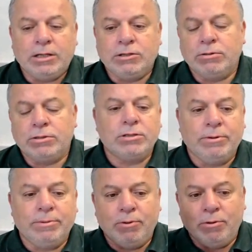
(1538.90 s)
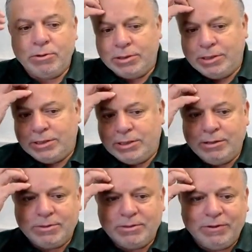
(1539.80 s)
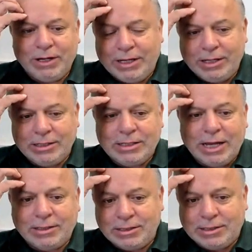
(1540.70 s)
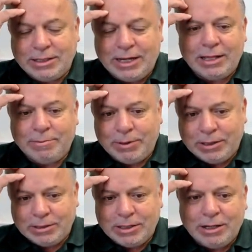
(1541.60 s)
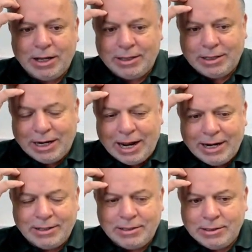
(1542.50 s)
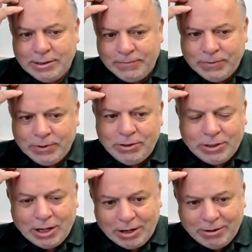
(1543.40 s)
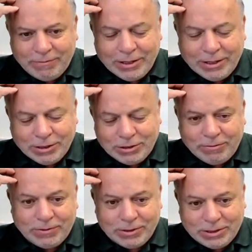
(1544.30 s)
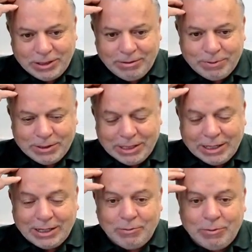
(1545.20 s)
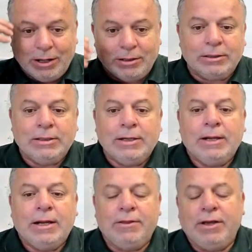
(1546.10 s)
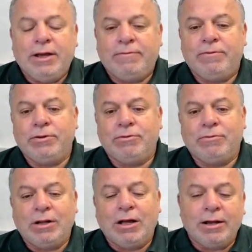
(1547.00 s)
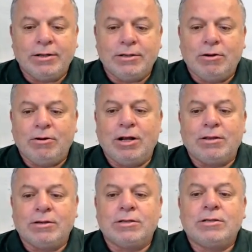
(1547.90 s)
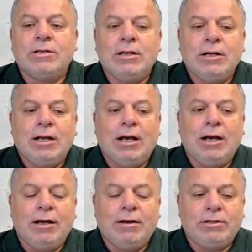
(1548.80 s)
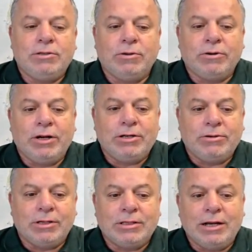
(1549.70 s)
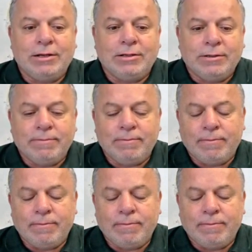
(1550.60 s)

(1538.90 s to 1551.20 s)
It's also important in terms of linking sectors together, because unlike the land, you can't fence off the sea particularly well, and therefore you're reliant on others to a greater extent.